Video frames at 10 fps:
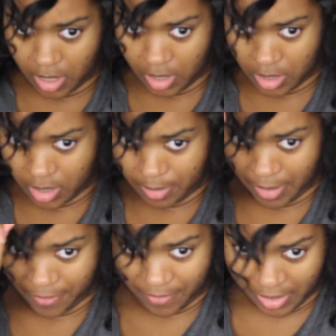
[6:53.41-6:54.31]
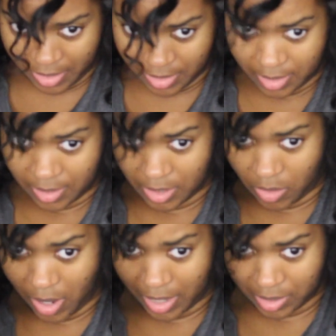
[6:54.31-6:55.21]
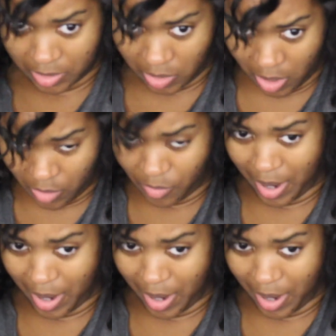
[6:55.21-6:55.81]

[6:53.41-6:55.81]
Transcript: into my face. So I start